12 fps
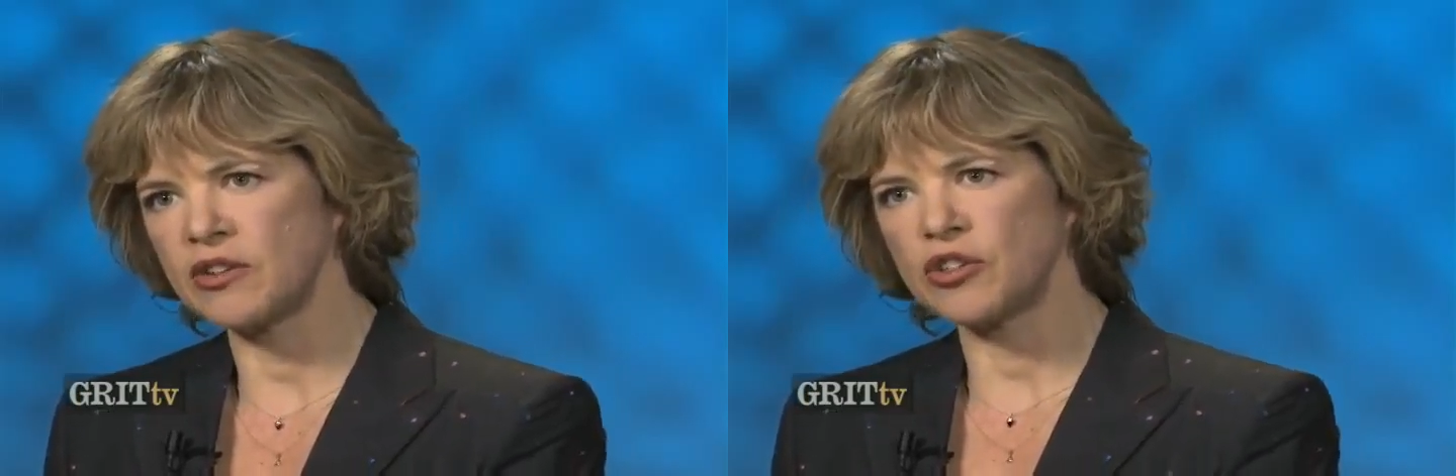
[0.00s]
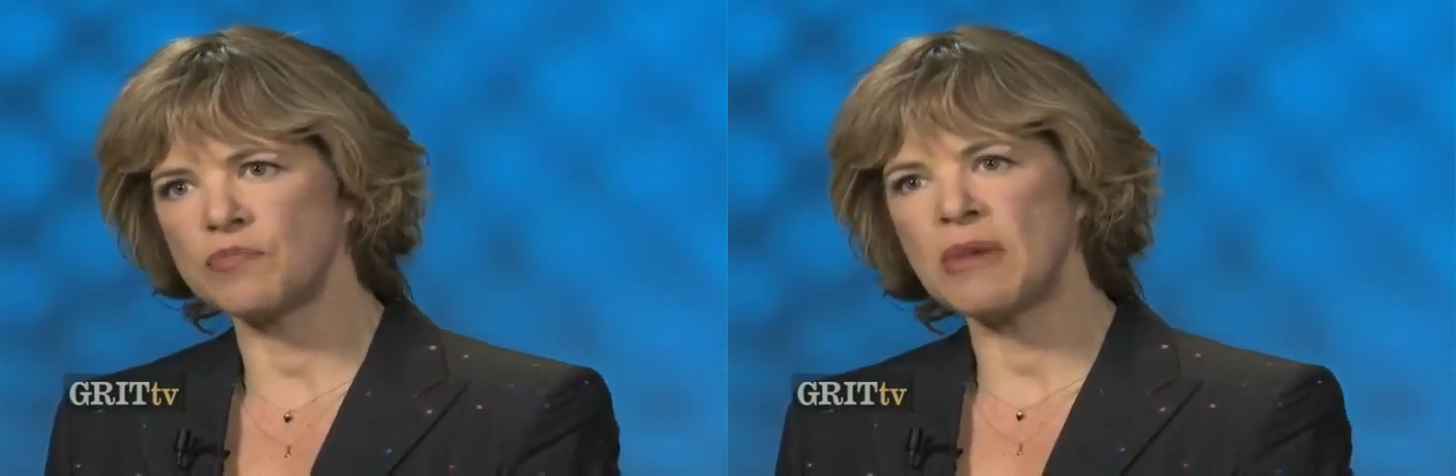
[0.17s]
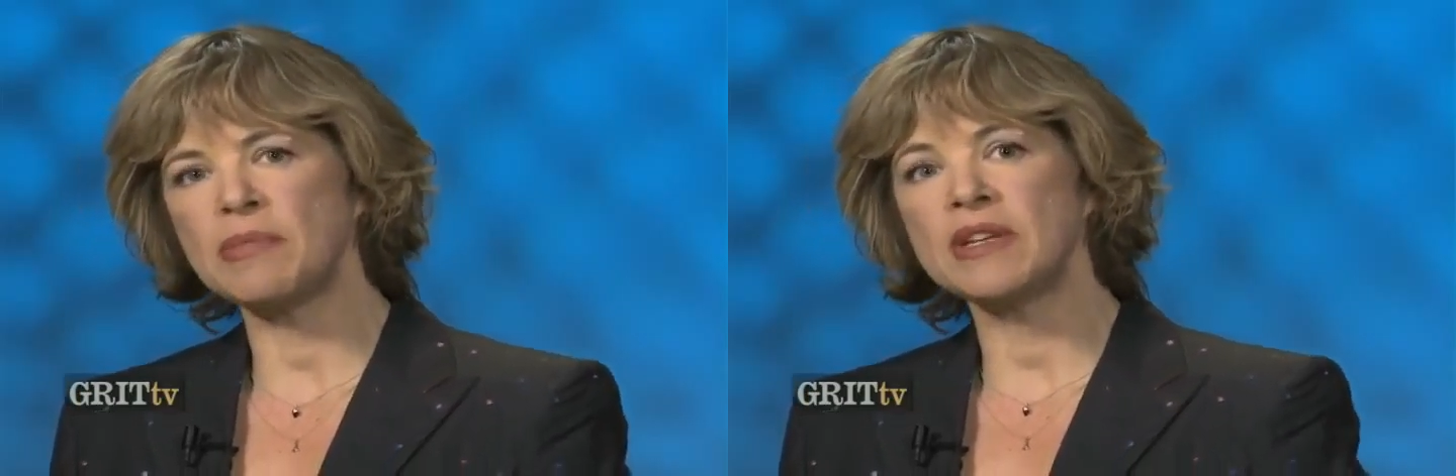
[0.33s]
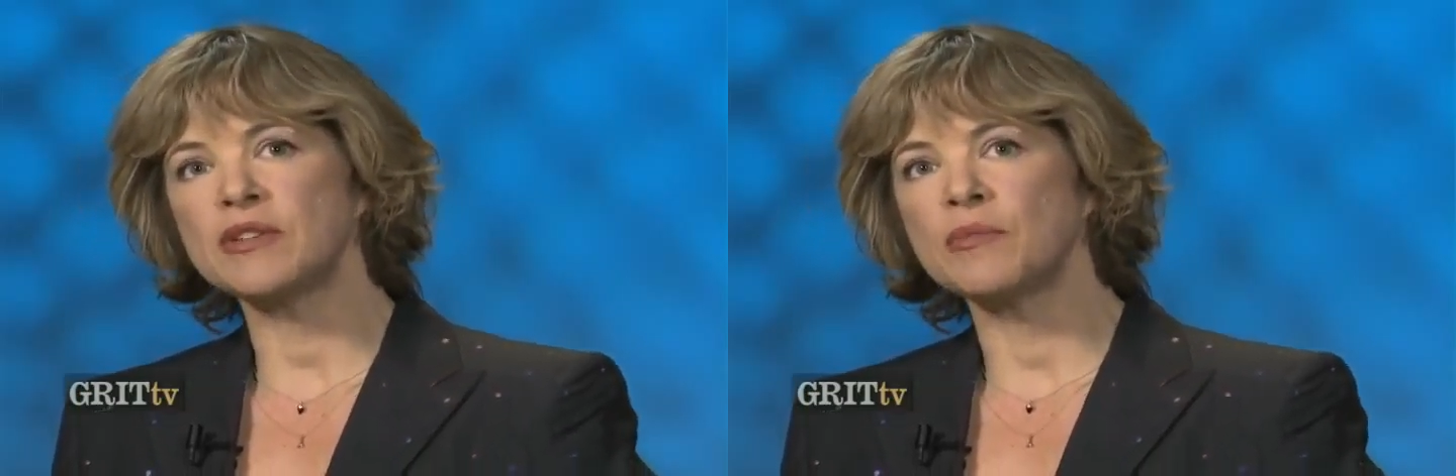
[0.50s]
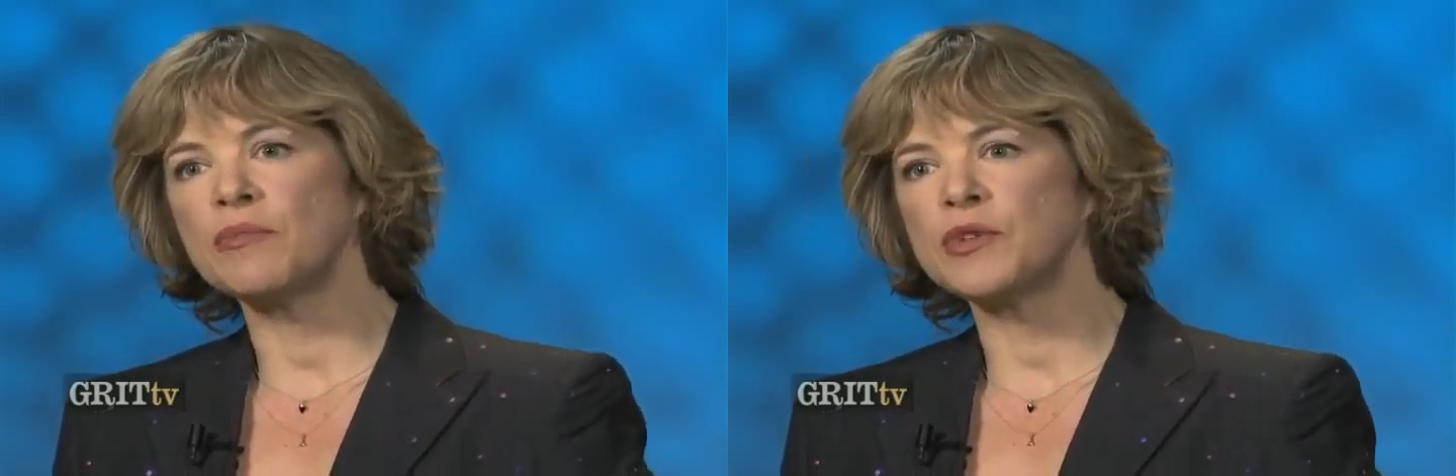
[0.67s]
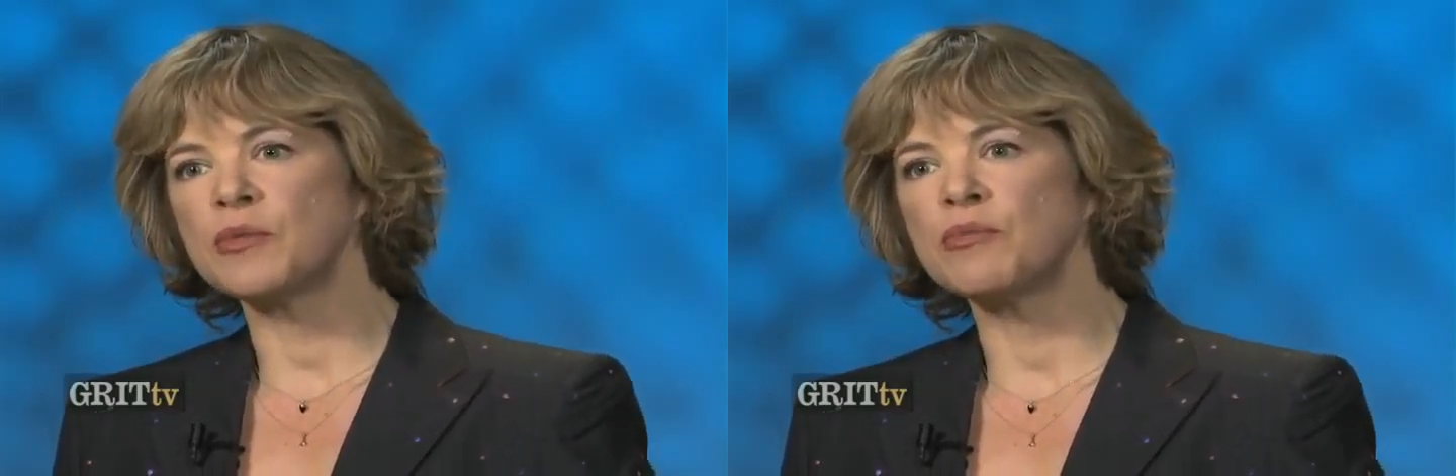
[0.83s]
Not maybe
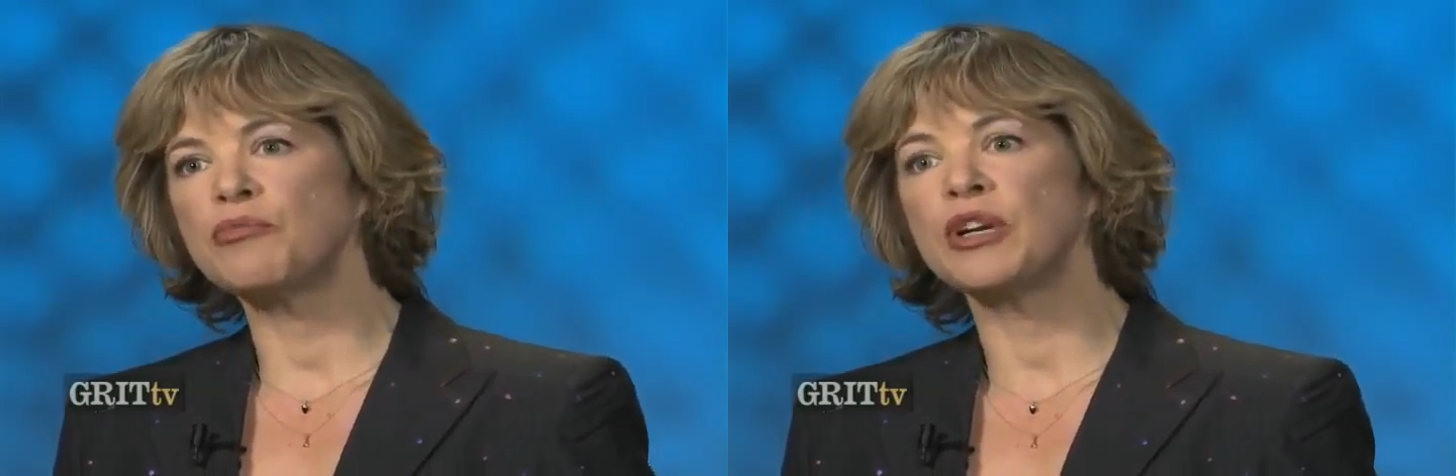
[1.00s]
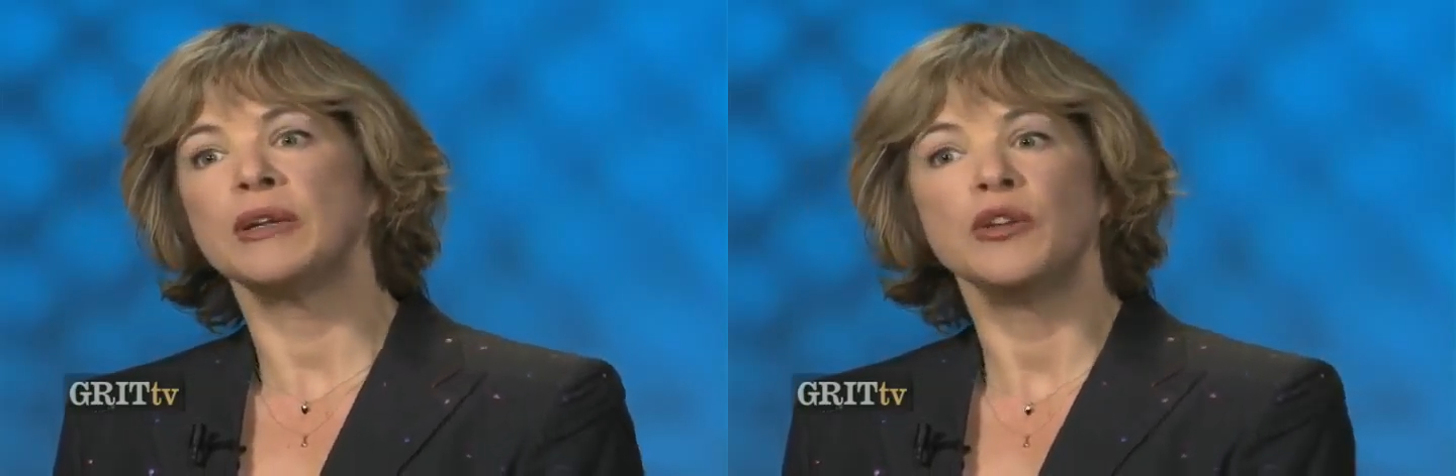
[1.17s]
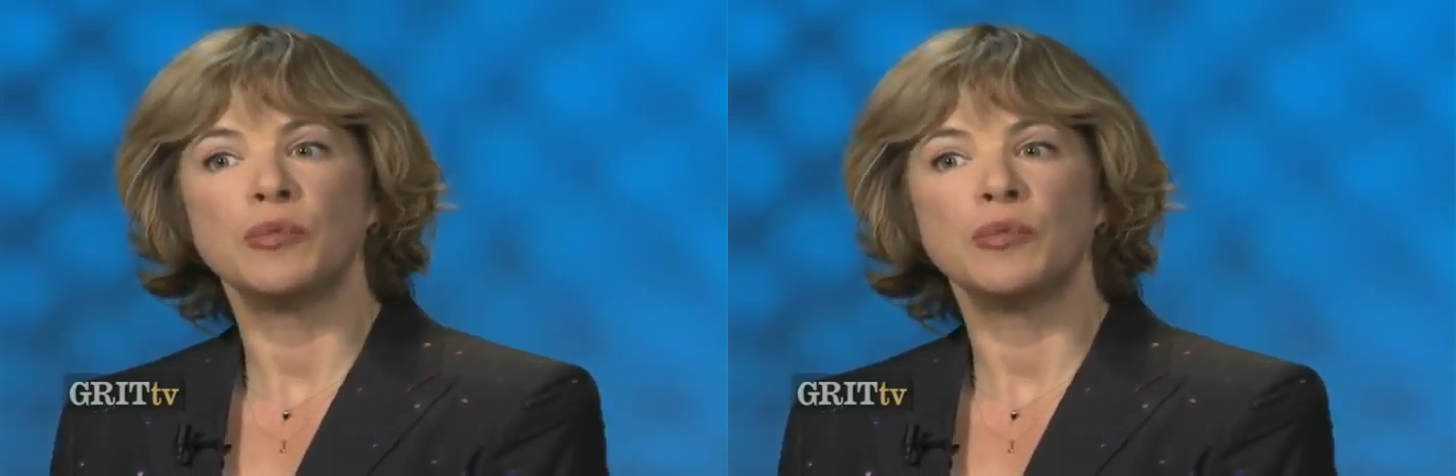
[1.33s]
to, to bring